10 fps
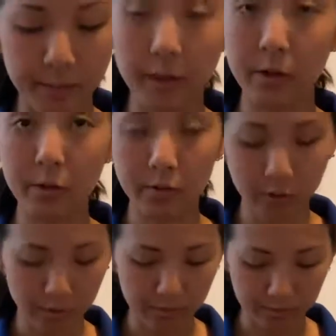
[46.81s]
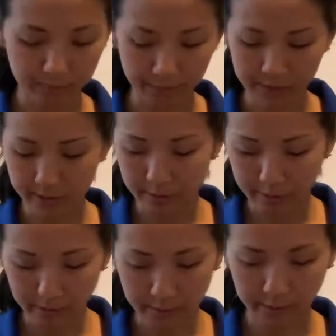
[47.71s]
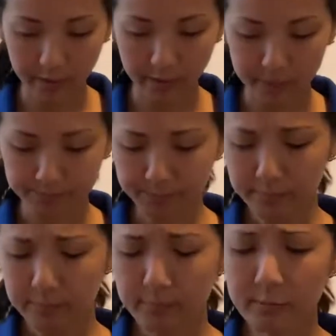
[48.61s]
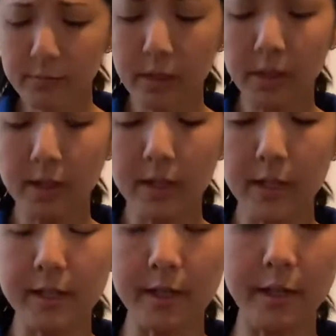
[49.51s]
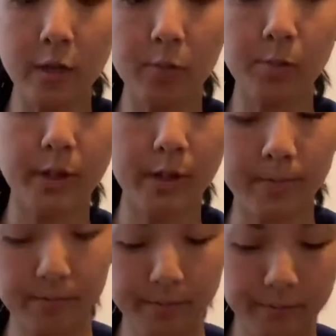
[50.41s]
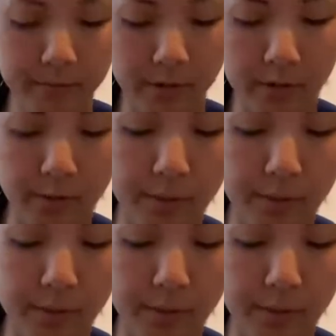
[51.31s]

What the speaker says: you or facing me right now. As I open it, all the